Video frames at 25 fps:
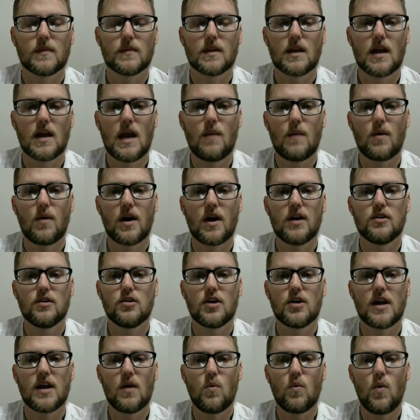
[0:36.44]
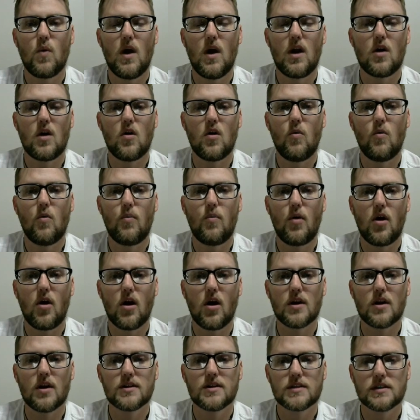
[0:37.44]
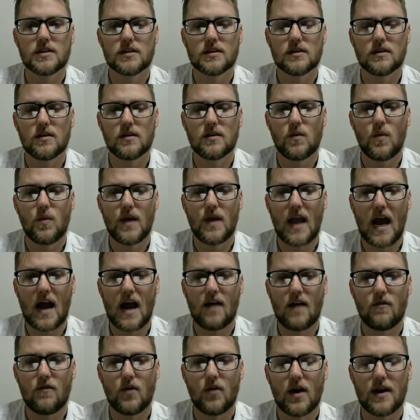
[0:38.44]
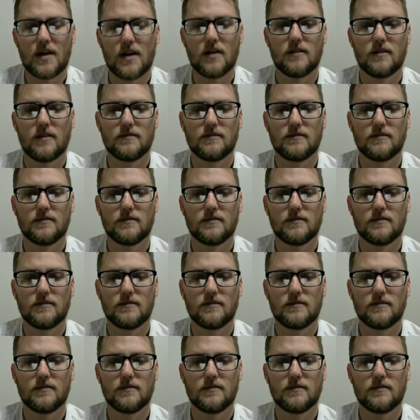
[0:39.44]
And we're going to look at what gold parts we have right here.